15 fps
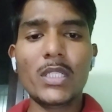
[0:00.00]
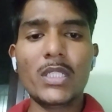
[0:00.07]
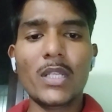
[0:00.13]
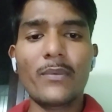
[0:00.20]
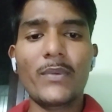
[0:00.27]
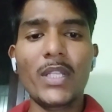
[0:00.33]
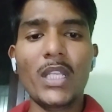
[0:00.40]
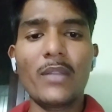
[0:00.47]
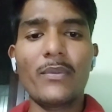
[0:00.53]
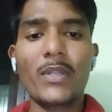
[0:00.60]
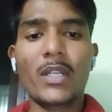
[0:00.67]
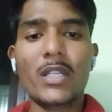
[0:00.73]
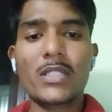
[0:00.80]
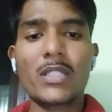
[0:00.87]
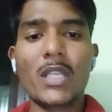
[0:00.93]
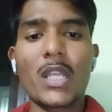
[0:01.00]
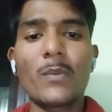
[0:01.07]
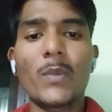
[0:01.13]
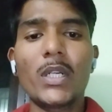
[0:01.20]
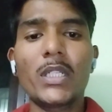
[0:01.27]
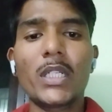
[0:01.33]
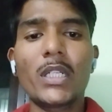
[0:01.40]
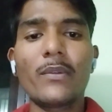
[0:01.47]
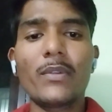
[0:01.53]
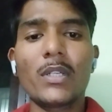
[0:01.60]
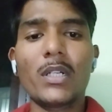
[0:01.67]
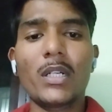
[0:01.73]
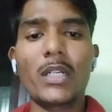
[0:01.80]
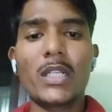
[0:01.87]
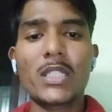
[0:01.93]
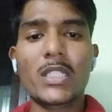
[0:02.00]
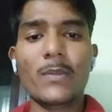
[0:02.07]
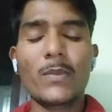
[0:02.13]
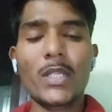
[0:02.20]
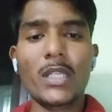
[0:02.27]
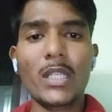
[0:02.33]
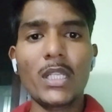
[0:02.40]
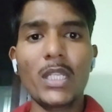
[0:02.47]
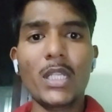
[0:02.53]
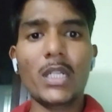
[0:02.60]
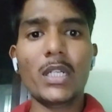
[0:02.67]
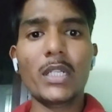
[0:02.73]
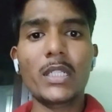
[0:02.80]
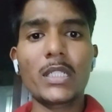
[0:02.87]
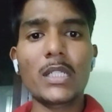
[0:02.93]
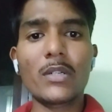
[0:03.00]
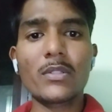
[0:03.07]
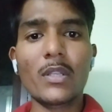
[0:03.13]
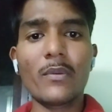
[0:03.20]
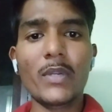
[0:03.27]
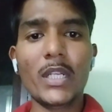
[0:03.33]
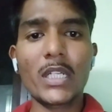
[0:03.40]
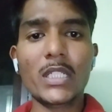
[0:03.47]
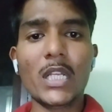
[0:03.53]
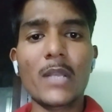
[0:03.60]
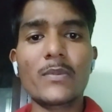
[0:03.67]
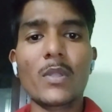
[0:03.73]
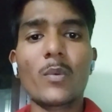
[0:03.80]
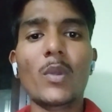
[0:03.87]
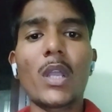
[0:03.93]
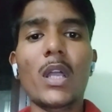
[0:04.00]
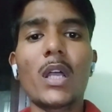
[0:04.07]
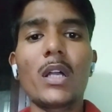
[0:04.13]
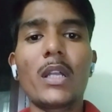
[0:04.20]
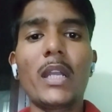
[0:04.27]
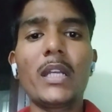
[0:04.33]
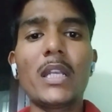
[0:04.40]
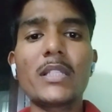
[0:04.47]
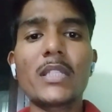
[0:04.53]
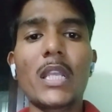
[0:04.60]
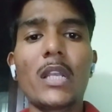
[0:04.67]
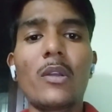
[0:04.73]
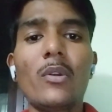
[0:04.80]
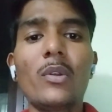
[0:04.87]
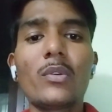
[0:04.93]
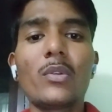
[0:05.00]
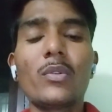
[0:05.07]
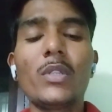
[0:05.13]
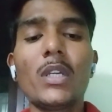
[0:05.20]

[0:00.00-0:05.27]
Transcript: safety, efficacy, and multidisciplinary includes the various types of guidelines according to